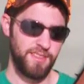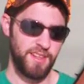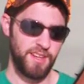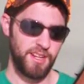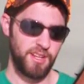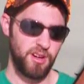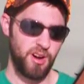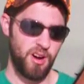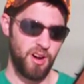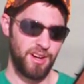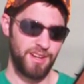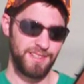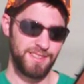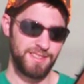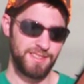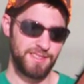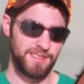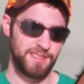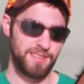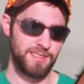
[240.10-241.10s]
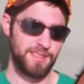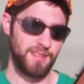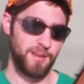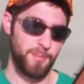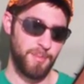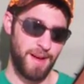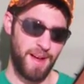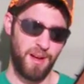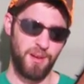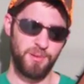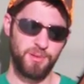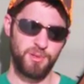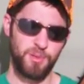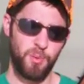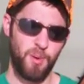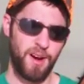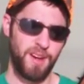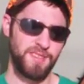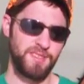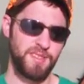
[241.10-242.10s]
They cost about
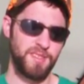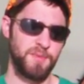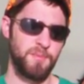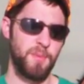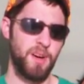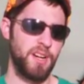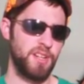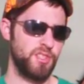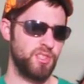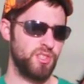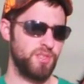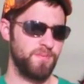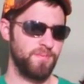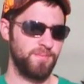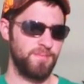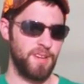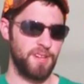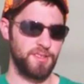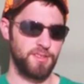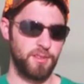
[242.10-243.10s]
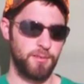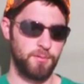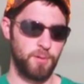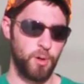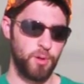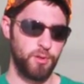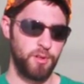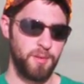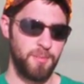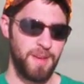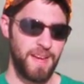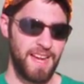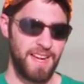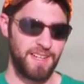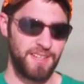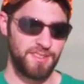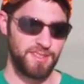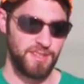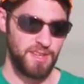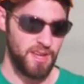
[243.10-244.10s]
twice as much as the rotary
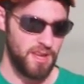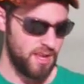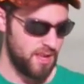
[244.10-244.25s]
mags.